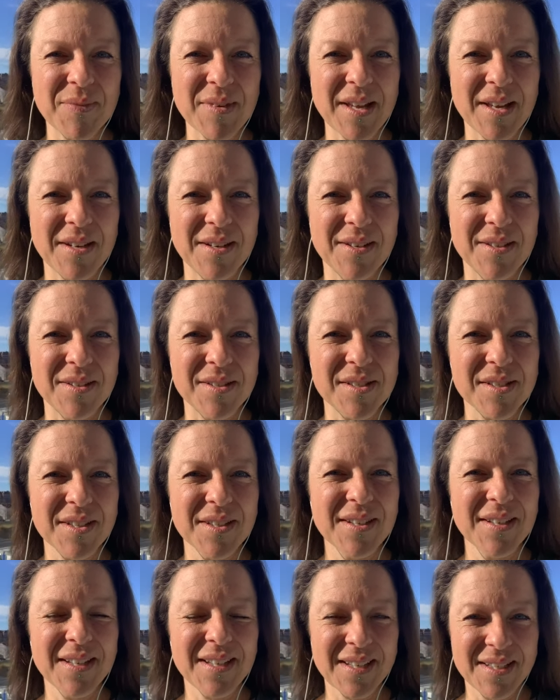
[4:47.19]
And
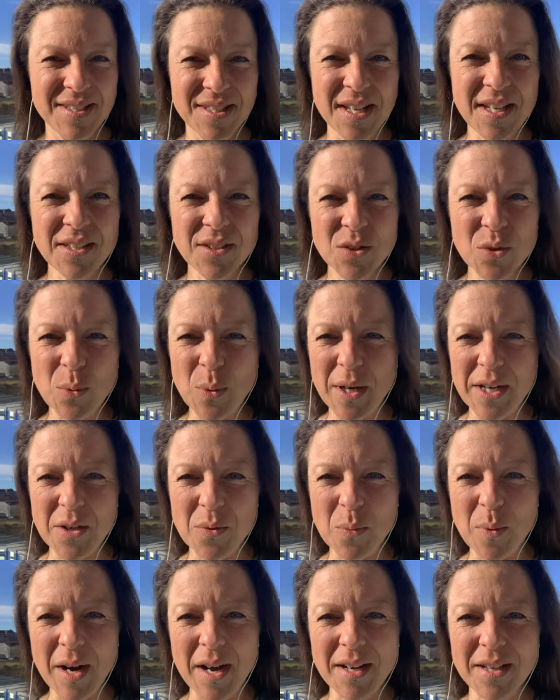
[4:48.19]
it takes quite a
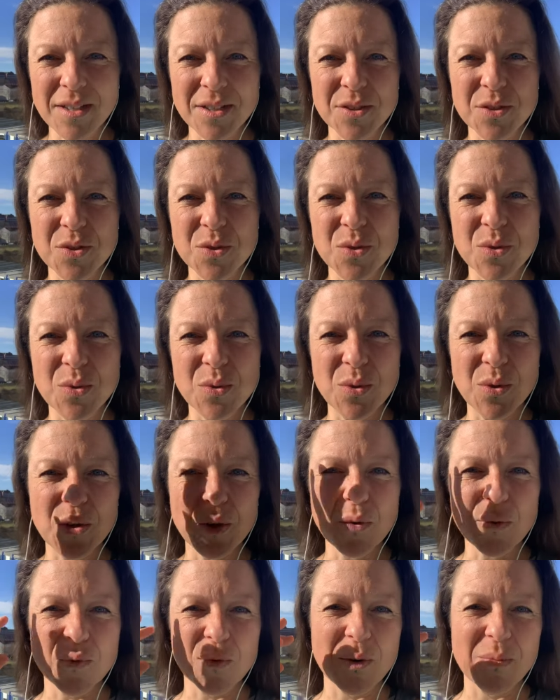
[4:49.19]
while to
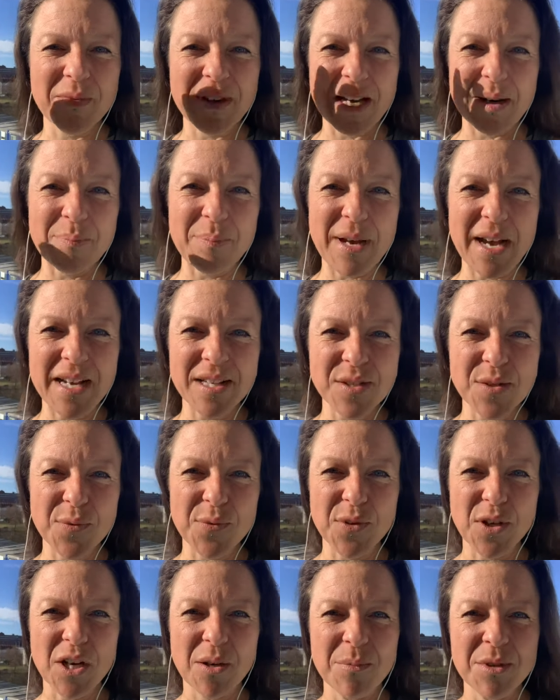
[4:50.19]
go from that passive
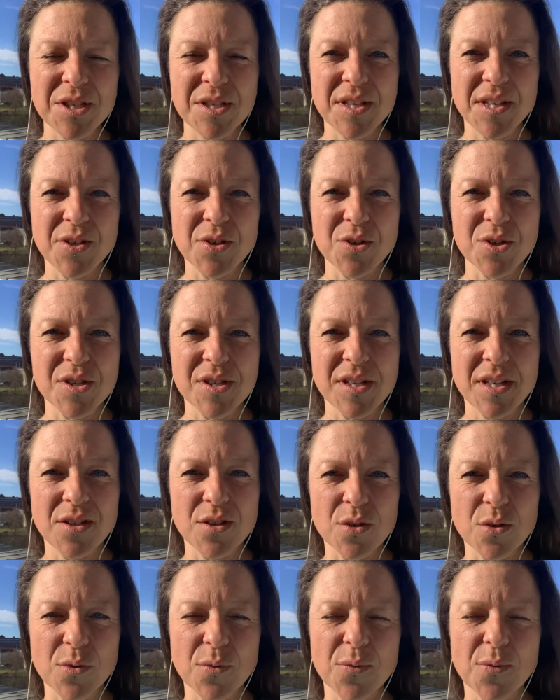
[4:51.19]
commentator state
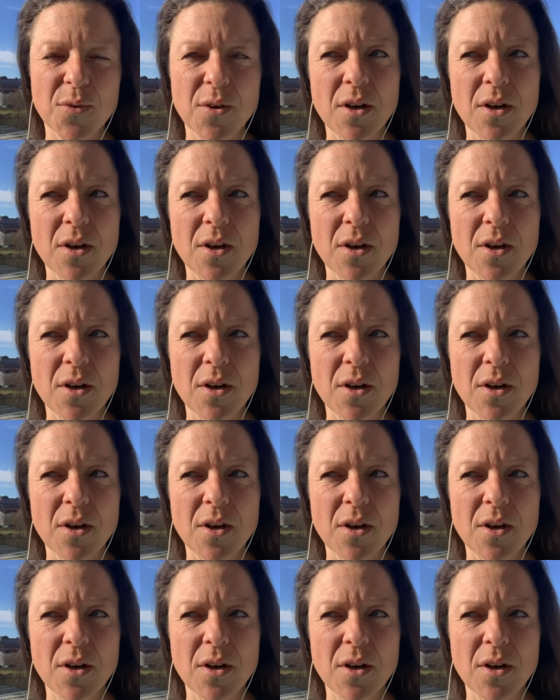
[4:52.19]
of,